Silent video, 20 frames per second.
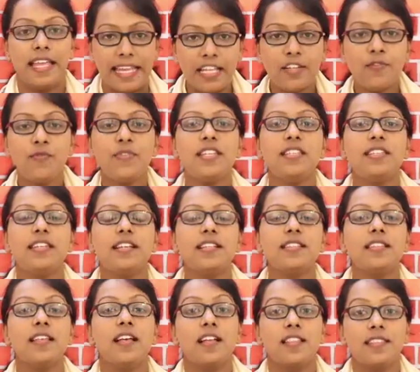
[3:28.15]
In
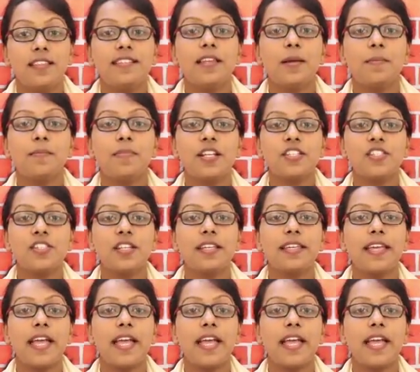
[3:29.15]
winters, the temperature